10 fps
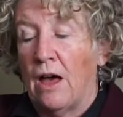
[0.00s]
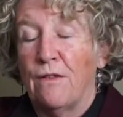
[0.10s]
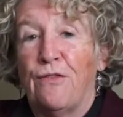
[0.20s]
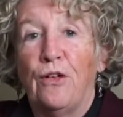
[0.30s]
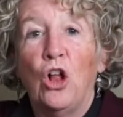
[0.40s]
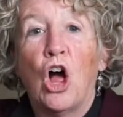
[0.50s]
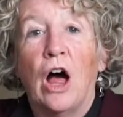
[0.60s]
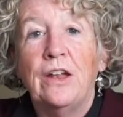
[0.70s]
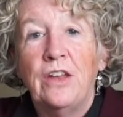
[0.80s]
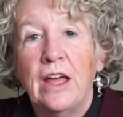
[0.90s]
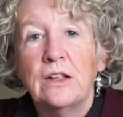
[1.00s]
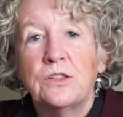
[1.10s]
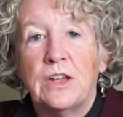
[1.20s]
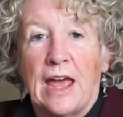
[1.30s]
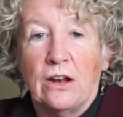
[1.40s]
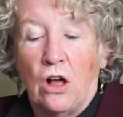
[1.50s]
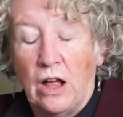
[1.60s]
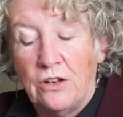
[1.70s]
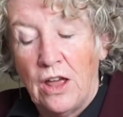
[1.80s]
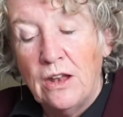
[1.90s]
full context and
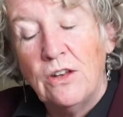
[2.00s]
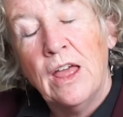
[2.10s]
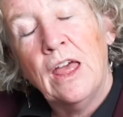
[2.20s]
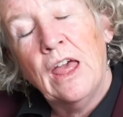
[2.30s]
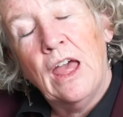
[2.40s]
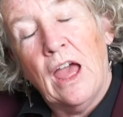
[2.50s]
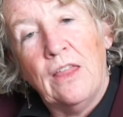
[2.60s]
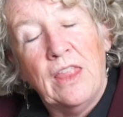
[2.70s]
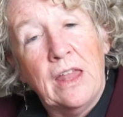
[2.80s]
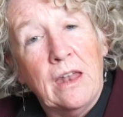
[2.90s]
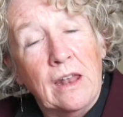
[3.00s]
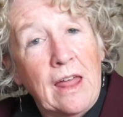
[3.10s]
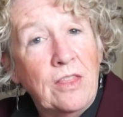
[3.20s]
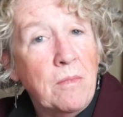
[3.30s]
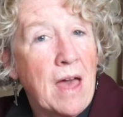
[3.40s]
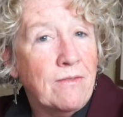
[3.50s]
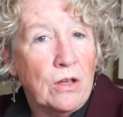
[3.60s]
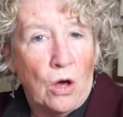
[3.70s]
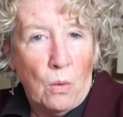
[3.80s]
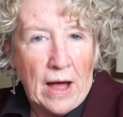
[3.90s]
content, and then let them have a
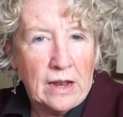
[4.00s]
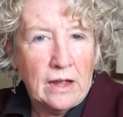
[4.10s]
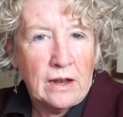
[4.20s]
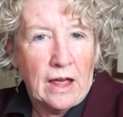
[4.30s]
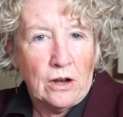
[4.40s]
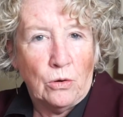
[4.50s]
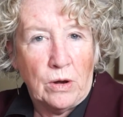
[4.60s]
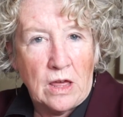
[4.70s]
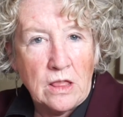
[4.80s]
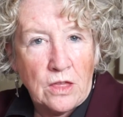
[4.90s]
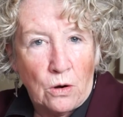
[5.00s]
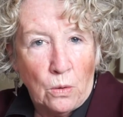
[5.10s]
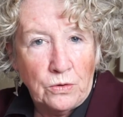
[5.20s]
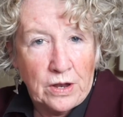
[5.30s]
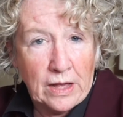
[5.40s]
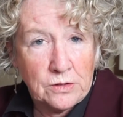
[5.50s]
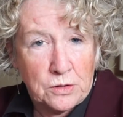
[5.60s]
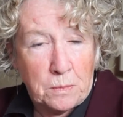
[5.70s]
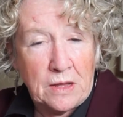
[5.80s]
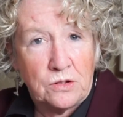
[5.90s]
go at it and create their own
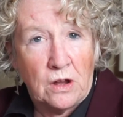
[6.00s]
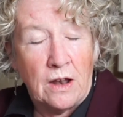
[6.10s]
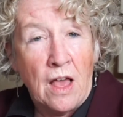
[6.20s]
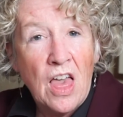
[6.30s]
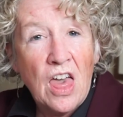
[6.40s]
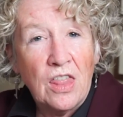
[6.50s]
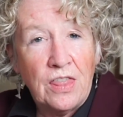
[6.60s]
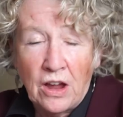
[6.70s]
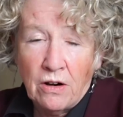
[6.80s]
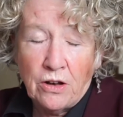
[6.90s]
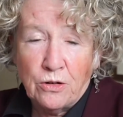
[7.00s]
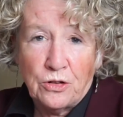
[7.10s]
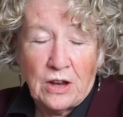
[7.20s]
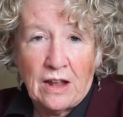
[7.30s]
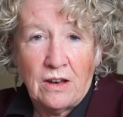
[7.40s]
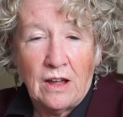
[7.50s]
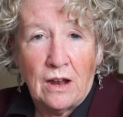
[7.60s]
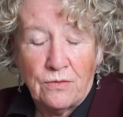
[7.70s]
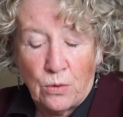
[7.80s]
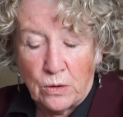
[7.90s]
texts based on their understanding
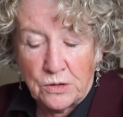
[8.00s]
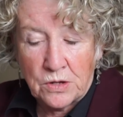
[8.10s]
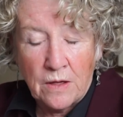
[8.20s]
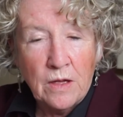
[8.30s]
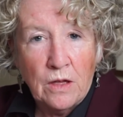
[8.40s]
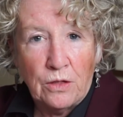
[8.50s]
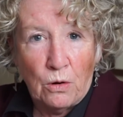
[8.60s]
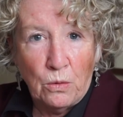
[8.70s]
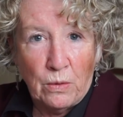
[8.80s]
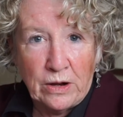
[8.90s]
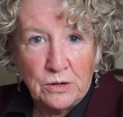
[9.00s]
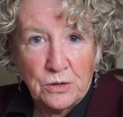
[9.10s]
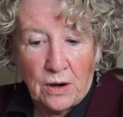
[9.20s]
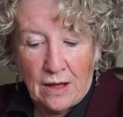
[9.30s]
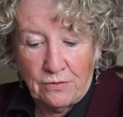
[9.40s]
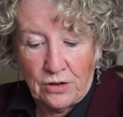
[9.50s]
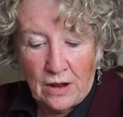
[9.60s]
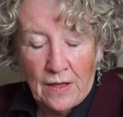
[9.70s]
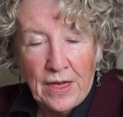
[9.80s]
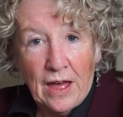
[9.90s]
and, of course, their own writer's craft.
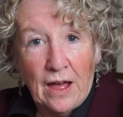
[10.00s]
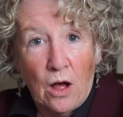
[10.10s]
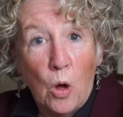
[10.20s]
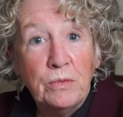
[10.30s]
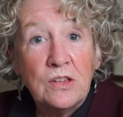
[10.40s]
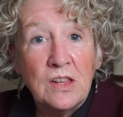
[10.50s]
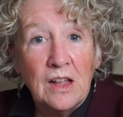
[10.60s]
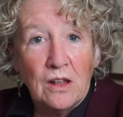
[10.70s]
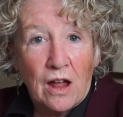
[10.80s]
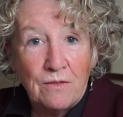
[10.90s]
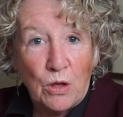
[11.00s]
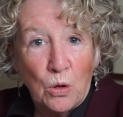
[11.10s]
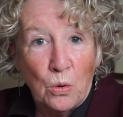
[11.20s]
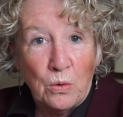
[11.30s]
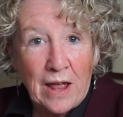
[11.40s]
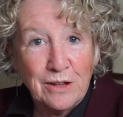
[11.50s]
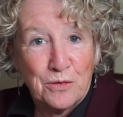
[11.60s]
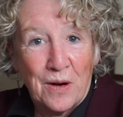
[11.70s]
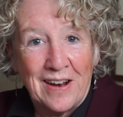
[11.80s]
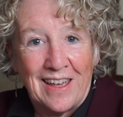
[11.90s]
Hope to see a lot of you next
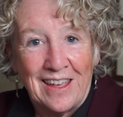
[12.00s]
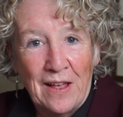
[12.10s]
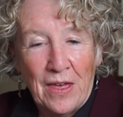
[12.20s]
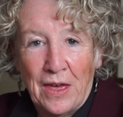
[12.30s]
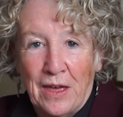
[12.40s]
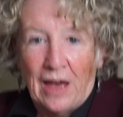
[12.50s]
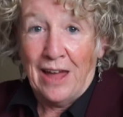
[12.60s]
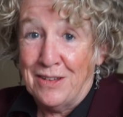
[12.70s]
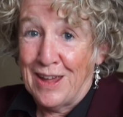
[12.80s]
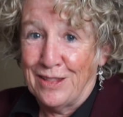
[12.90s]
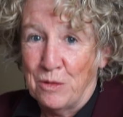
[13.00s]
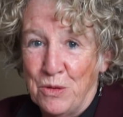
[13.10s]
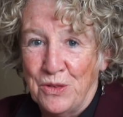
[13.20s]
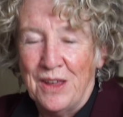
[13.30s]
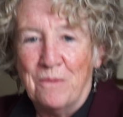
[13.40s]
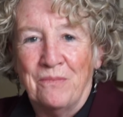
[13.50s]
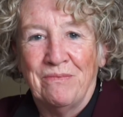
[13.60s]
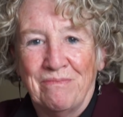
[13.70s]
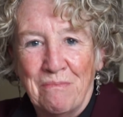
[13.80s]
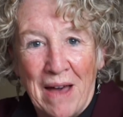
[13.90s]
Friday, a day at the museum.
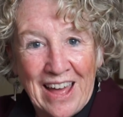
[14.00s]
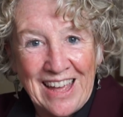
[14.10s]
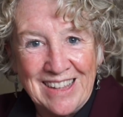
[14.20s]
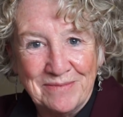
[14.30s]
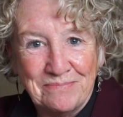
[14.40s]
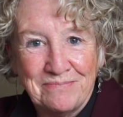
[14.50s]
Bye.